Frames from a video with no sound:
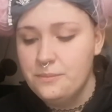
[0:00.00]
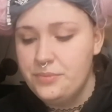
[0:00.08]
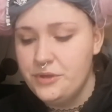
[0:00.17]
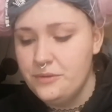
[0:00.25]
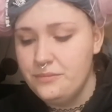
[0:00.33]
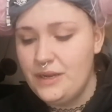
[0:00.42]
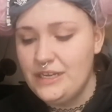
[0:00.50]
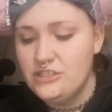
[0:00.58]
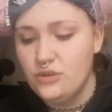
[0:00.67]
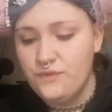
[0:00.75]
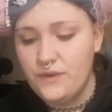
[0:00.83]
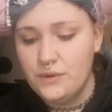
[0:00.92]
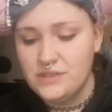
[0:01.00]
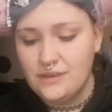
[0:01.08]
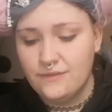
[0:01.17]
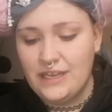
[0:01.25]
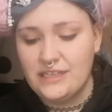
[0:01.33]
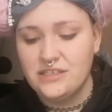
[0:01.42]
But I just feel as
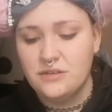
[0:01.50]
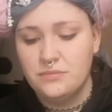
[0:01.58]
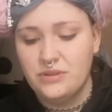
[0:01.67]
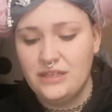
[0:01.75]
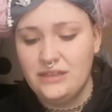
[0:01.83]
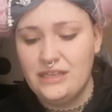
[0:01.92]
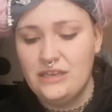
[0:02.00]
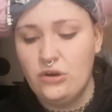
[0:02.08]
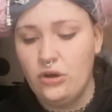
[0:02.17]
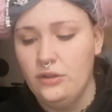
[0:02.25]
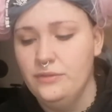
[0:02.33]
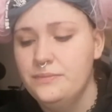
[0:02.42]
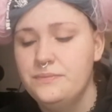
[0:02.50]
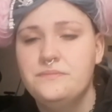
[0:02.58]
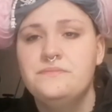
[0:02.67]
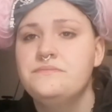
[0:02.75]
if that's completely gone.